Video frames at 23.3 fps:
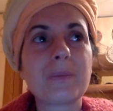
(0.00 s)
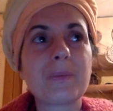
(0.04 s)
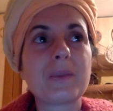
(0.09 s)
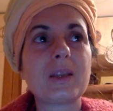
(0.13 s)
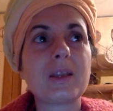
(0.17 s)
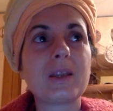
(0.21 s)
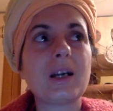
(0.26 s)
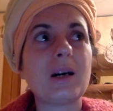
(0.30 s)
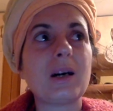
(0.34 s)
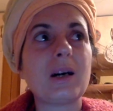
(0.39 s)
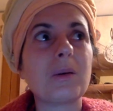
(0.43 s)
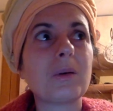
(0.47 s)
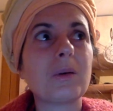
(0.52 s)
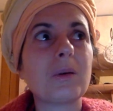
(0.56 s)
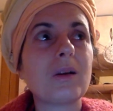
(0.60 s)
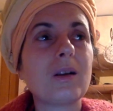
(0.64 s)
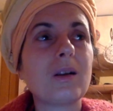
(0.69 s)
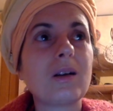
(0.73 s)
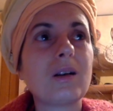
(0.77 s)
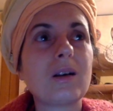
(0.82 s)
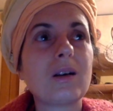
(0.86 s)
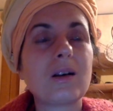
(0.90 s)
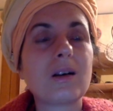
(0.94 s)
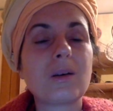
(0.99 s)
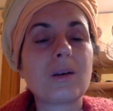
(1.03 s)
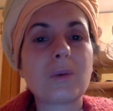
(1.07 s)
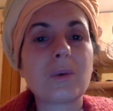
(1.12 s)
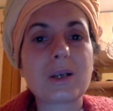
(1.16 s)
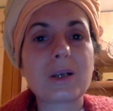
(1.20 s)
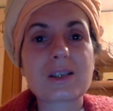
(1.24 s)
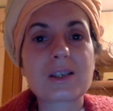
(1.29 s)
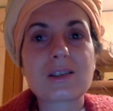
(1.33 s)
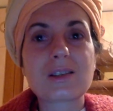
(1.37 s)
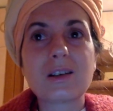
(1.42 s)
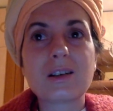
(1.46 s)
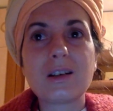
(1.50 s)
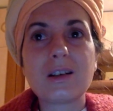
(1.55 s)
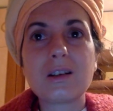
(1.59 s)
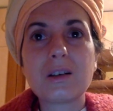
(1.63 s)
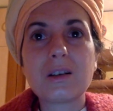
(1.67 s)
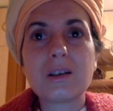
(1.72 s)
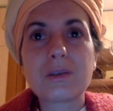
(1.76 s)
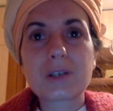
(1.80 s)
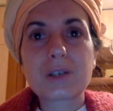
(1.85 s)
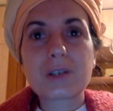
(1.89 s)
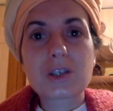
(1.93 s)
Now, what's there never